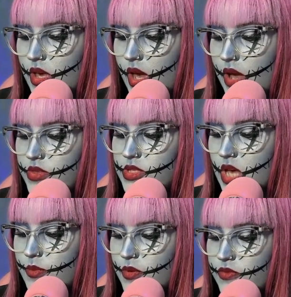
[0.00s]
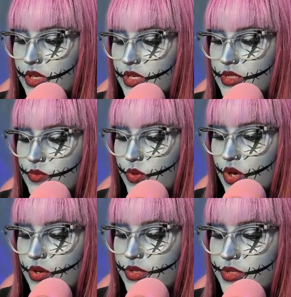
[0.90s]
At the time of this, we
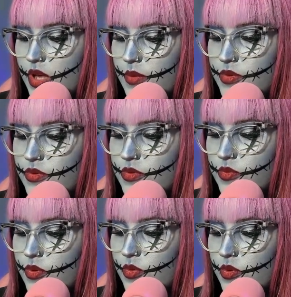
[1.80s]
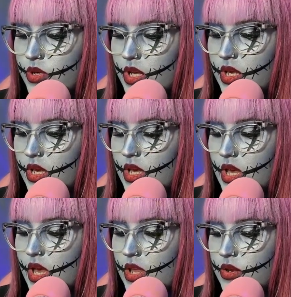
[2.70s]
all stopped through the recording,
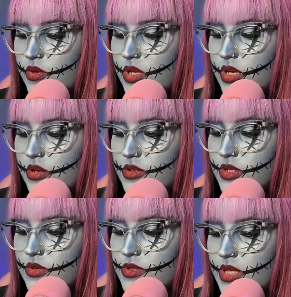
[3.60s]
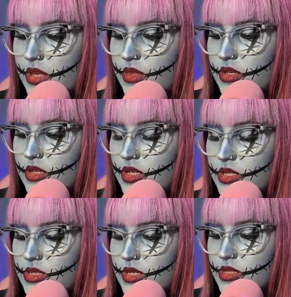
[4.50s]
and you can hear us go silent in the
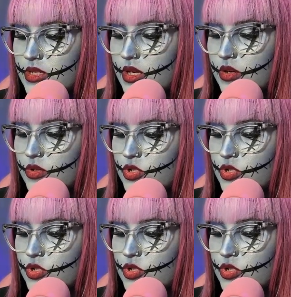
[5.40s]
distance and hear a